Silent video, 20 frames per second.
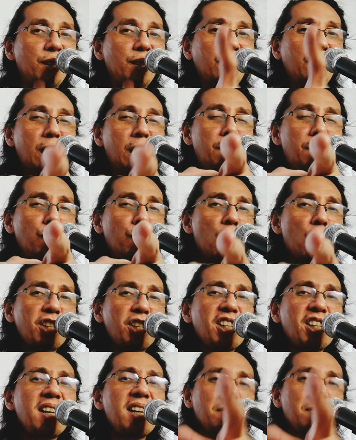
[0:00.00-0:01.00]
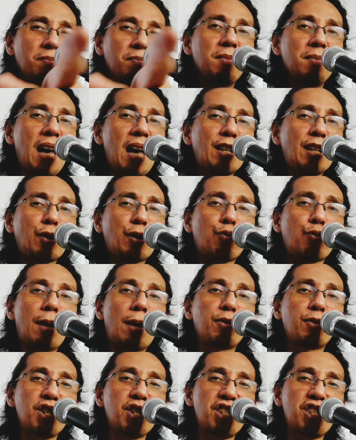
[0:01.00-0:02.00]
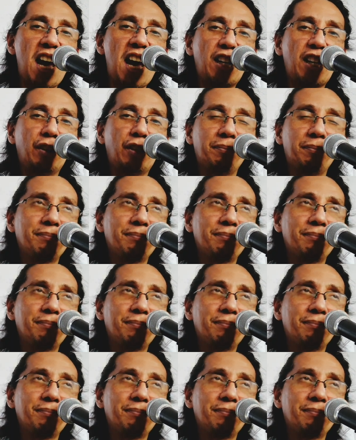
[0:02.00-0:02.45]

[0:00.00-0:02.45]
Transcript: Keep on watching and subscribe to this channel.